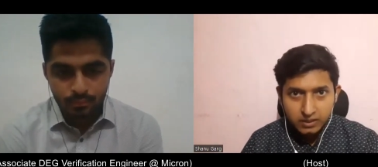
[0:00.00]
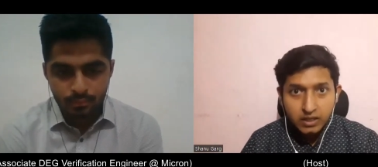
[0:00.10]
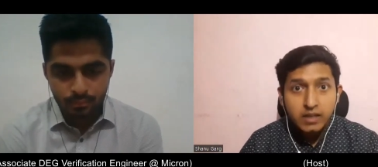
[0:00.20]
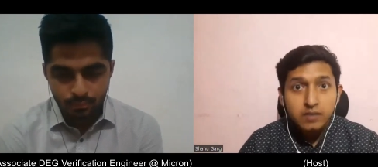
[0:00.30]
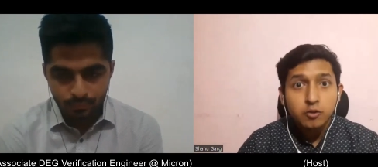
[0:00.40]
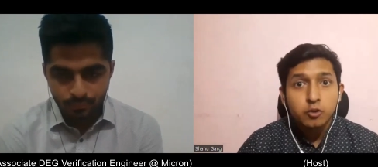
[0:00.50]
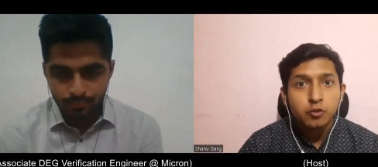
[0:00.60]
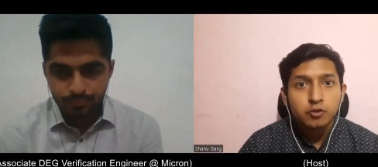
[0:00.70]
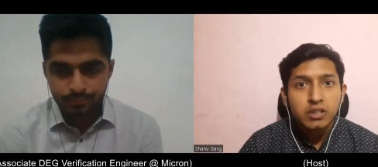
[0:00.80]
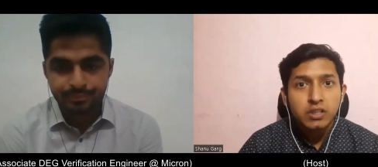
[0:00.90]
Speaker 1: I want to
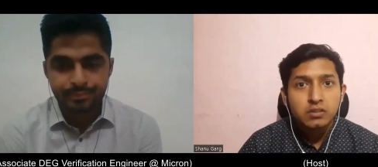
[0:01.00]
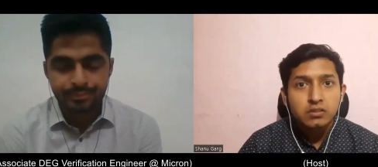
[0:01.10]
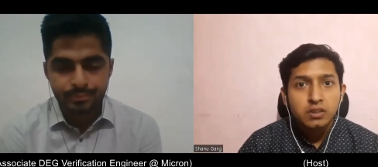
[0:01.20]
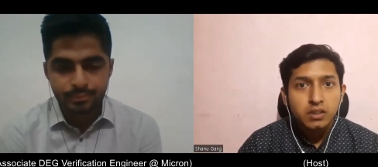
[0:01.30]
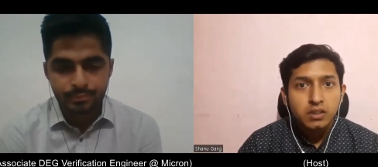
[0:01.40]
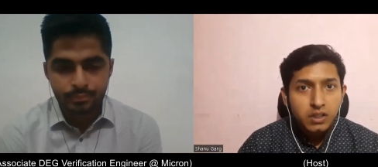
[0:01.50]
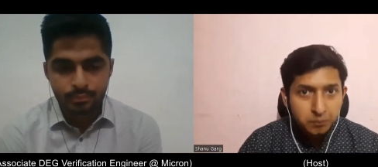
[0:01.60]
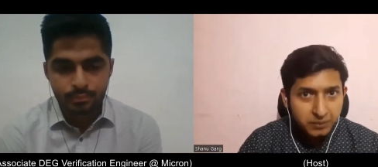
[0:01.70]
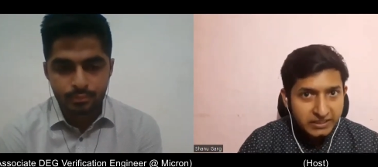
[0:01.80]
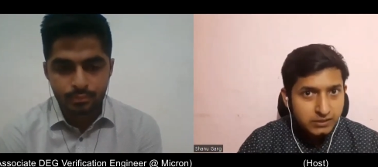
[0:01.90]
know the
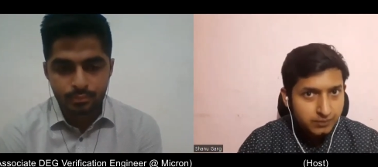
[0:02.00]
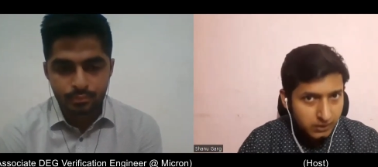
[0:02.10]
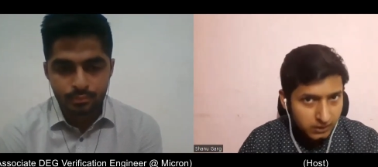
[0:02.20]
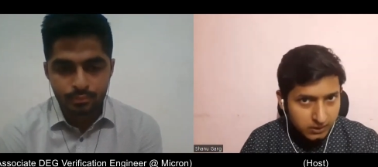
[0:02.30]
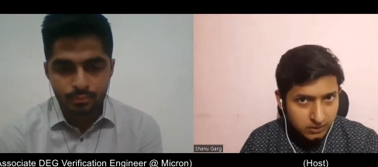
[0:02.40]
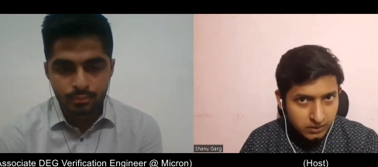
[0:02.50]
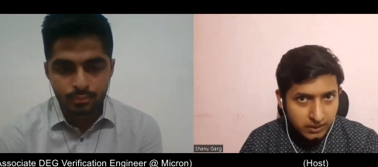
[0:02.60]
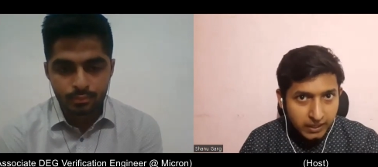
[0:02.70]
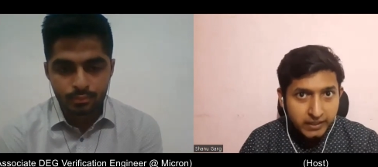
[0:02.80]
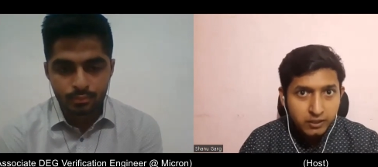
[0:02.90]
company's work
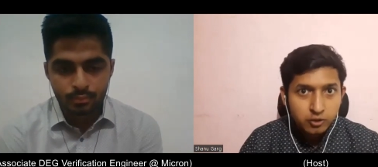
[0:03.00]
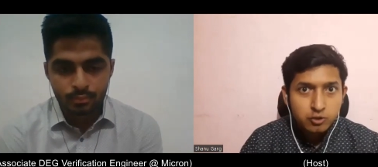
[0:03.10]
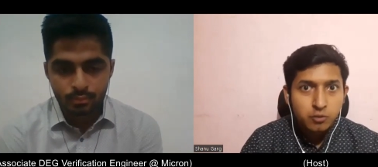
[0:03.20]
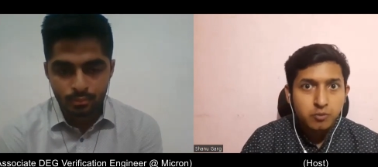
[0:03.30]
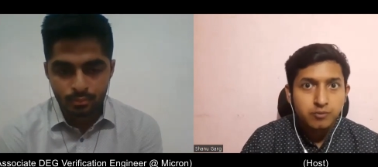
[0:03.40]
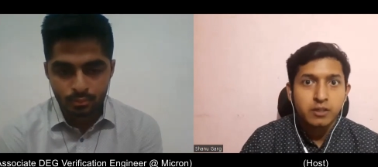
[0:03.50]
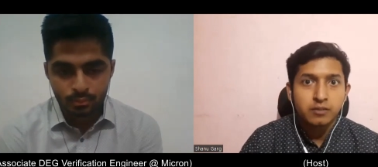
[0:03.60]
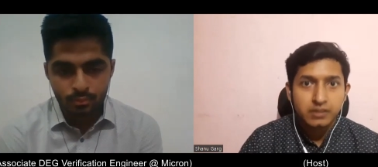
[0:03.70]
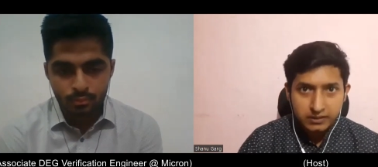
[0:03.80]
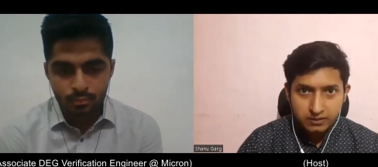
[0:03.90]
and your job profile over
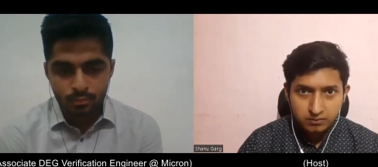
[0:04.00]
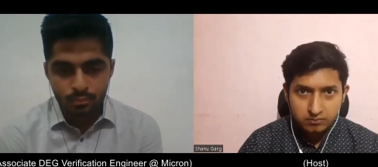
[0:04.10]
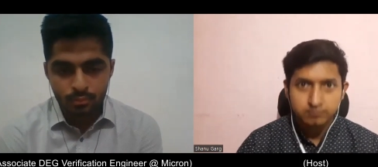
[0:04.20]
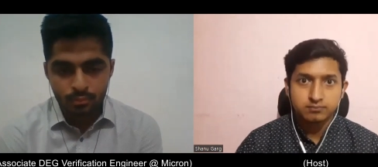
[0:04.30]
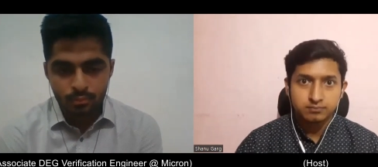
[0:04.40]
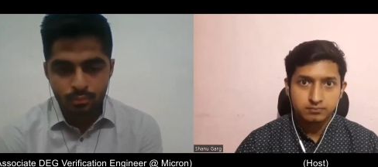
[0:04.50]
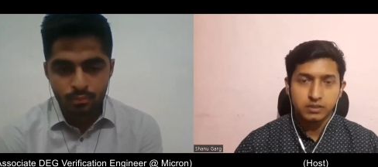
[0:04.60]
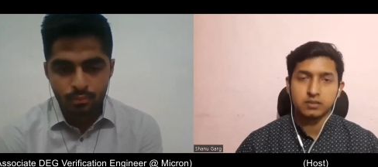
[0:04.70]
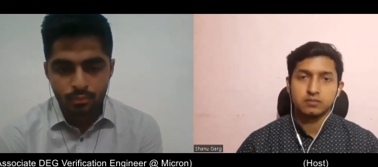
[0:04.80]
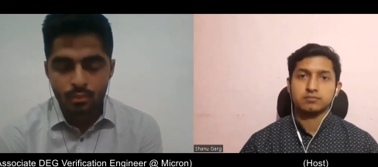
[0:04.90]
there. Yeah.
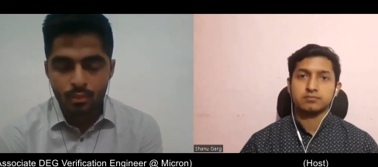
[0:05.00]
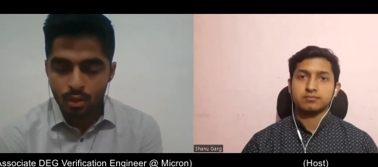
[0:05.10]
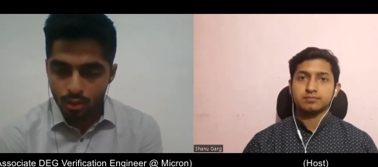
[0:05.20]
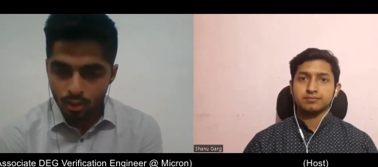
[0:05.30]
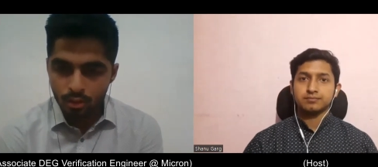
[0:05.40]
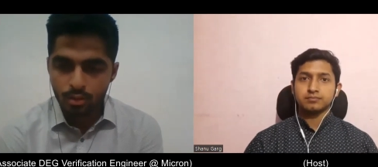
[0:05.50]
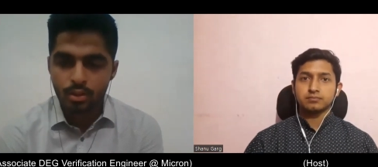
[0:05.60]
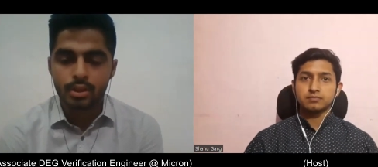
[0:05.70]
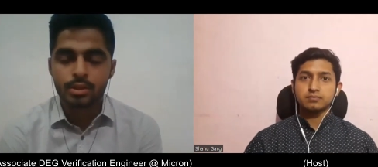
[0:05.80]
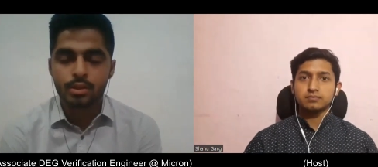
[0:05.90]

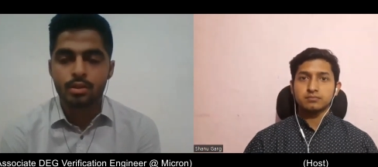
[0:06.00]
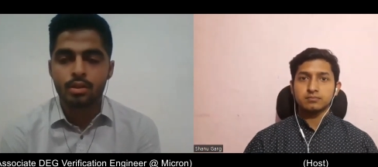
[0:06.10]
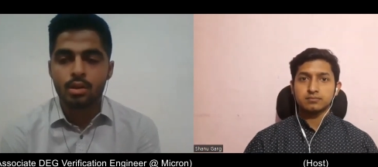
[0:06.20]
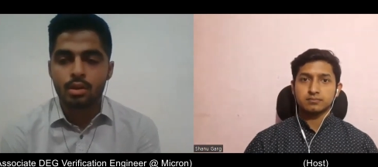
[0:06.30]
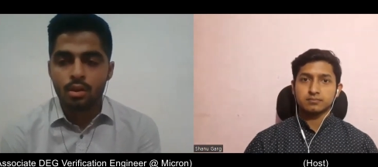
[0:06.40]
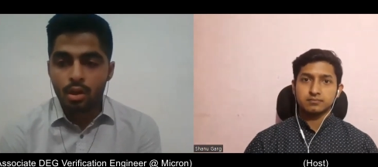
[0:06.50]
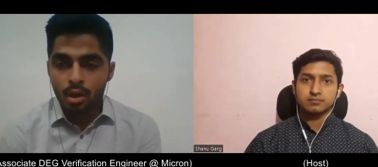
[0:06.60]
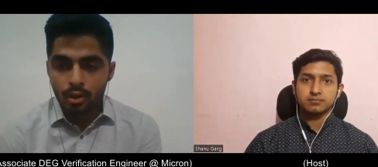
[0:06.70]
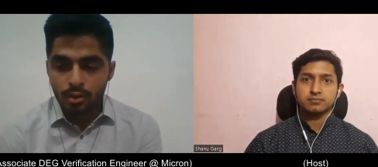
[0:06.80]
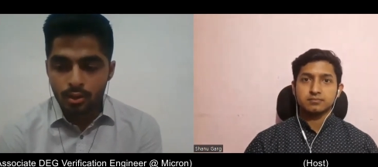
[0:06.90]
Speaker 2: Okay,
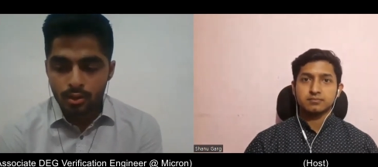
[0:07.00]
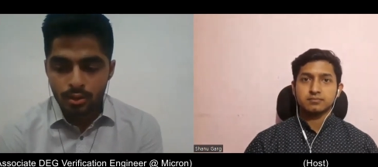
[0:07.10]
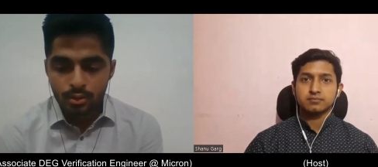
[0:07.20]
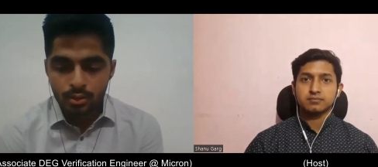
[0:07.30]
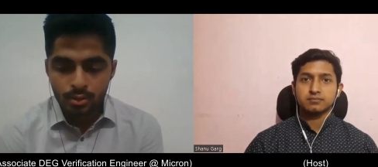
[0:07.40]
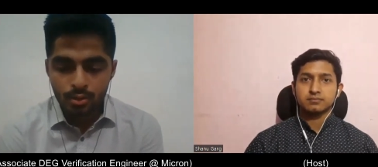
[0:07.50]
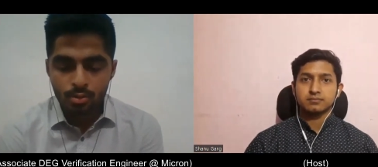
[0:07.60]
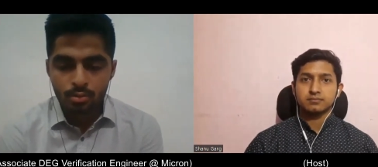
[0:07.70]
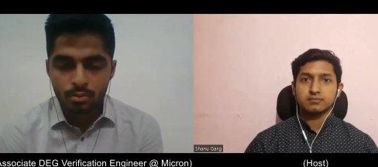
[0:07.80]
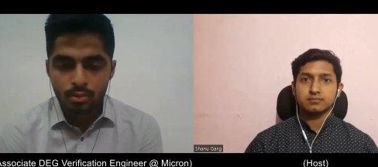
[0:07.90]
sure.
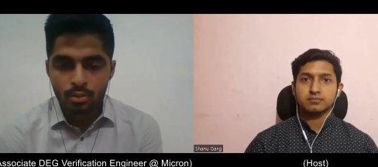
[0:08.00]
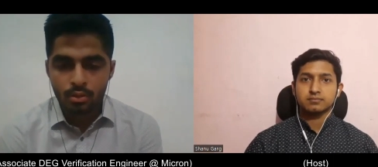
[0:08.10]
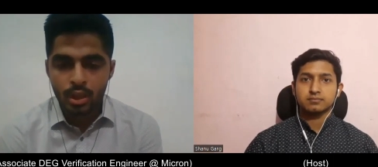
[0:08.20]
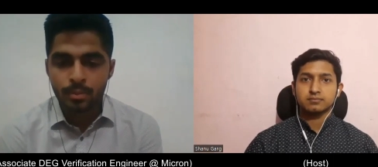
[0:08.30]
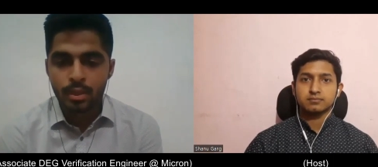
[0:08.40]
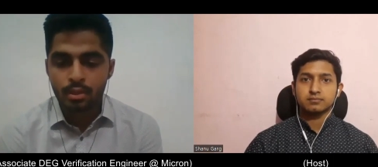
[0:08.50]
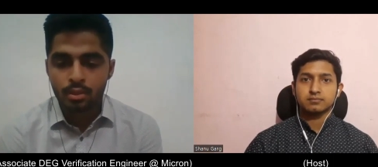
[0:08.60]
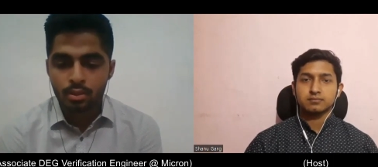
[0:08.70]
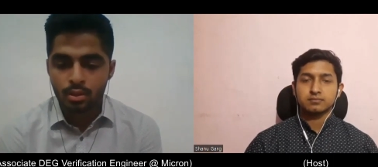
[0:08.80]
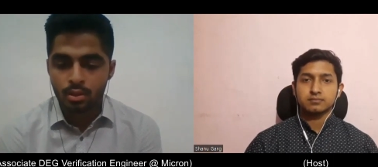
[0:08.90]
So let me
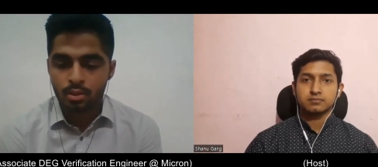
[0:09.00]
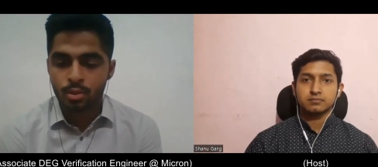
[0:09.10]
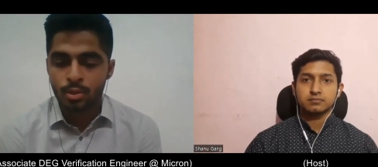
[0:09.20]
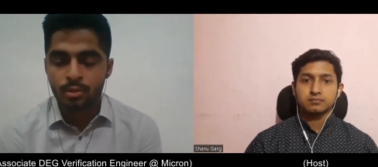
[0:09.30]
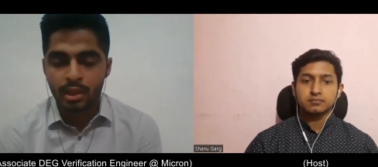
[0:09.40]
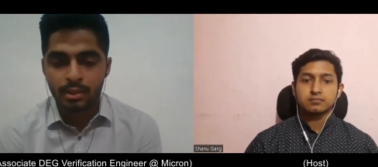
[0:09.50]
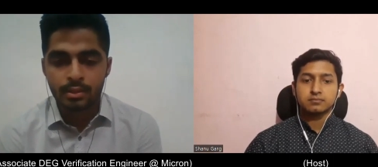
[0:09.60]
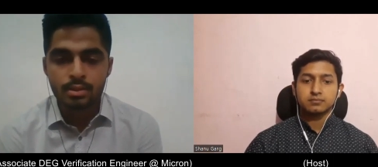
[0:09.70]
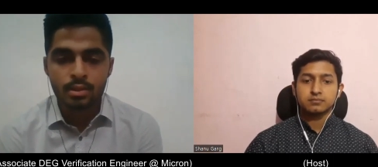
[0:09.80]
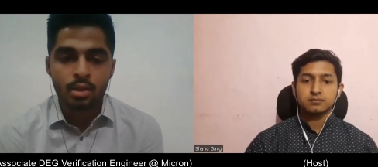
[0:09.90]
go through like
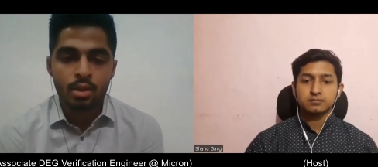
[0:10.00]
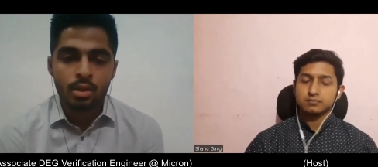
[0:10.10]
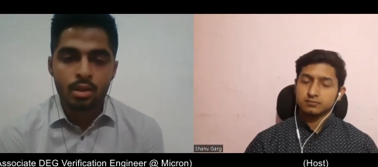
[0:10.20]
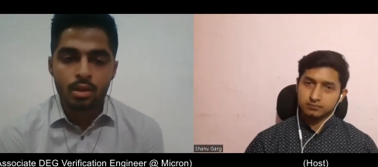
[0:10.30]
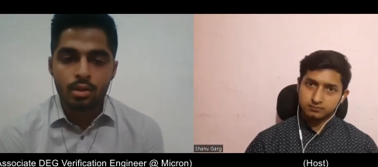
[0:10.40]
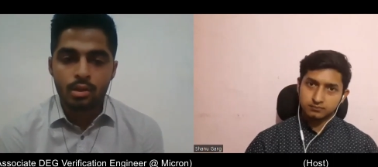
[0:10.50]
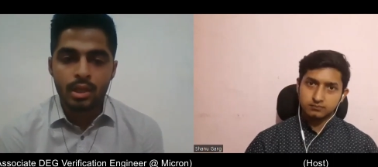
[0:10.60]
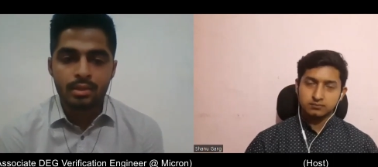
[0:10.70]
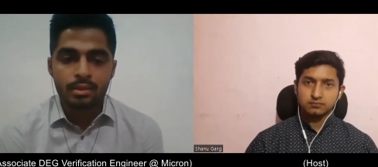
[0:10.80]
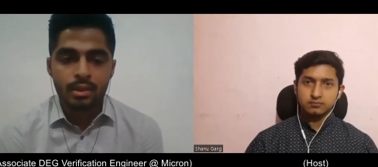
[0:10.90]
this.
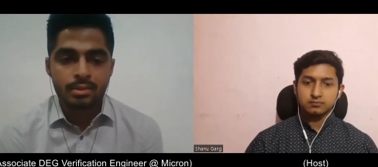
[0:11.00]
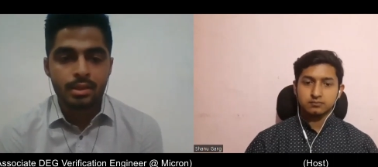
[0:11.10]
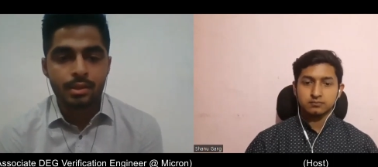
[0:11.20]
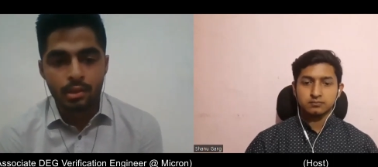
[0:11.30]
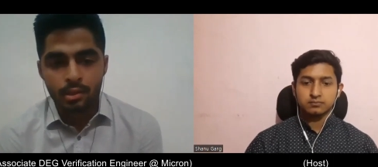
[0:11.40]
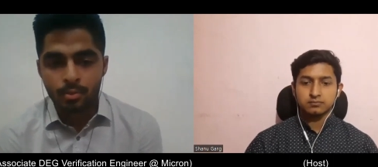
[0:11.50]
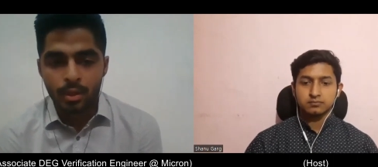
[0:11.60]
Like there is Intel. You